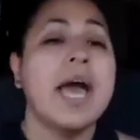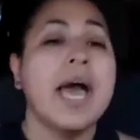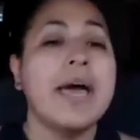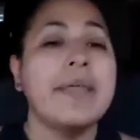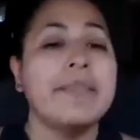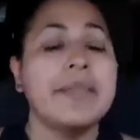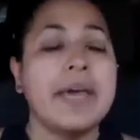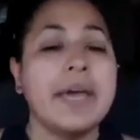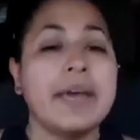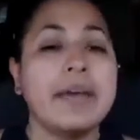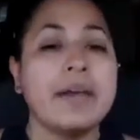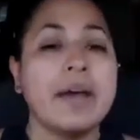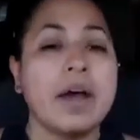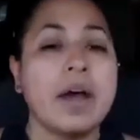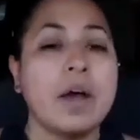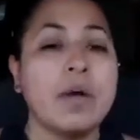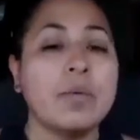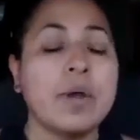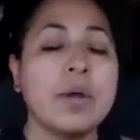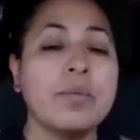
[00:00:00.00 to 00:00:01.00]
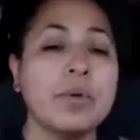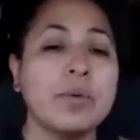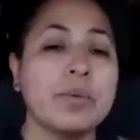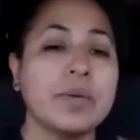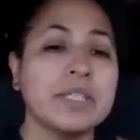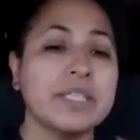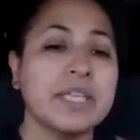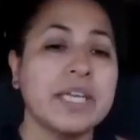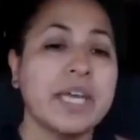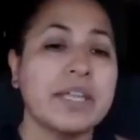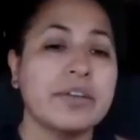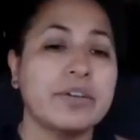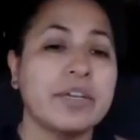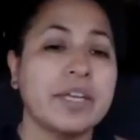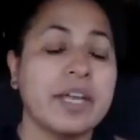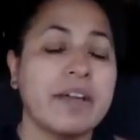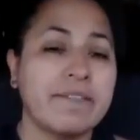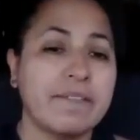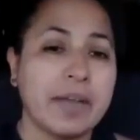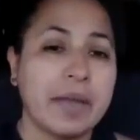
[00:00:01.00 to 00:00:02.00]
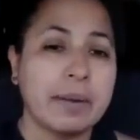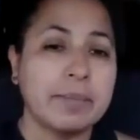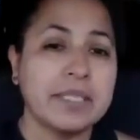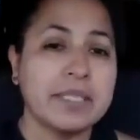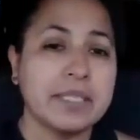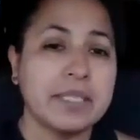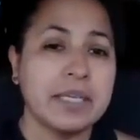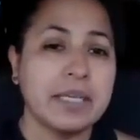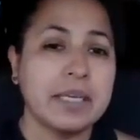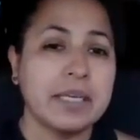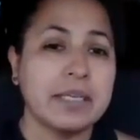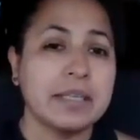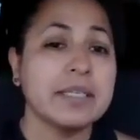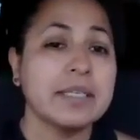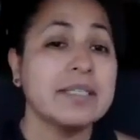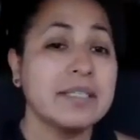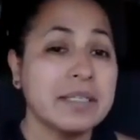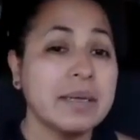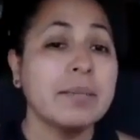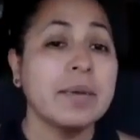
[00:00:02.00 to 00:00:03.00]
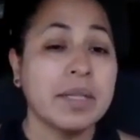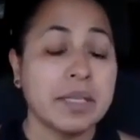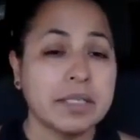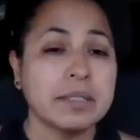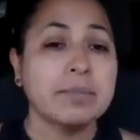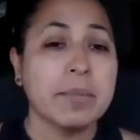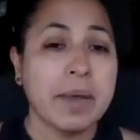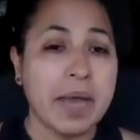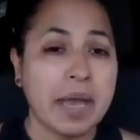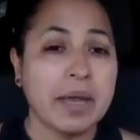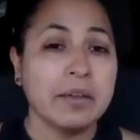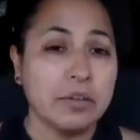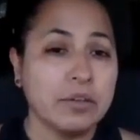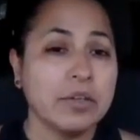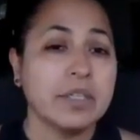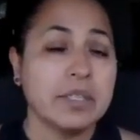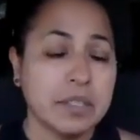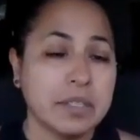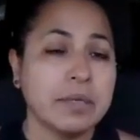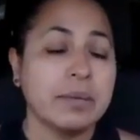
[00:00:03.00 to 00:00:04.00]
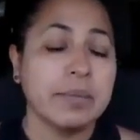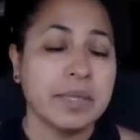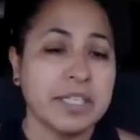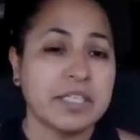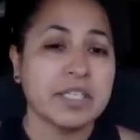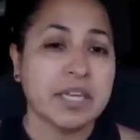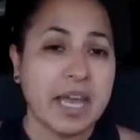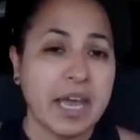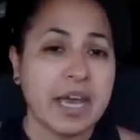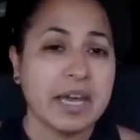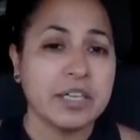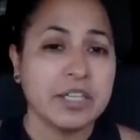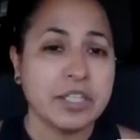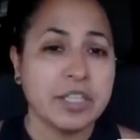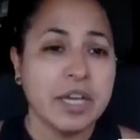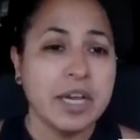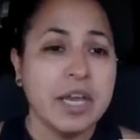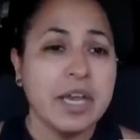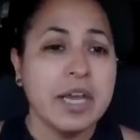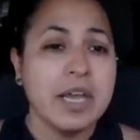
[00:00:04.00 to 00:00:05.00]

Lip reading: And then can we work together to get families the stimulus, the stimulus cash?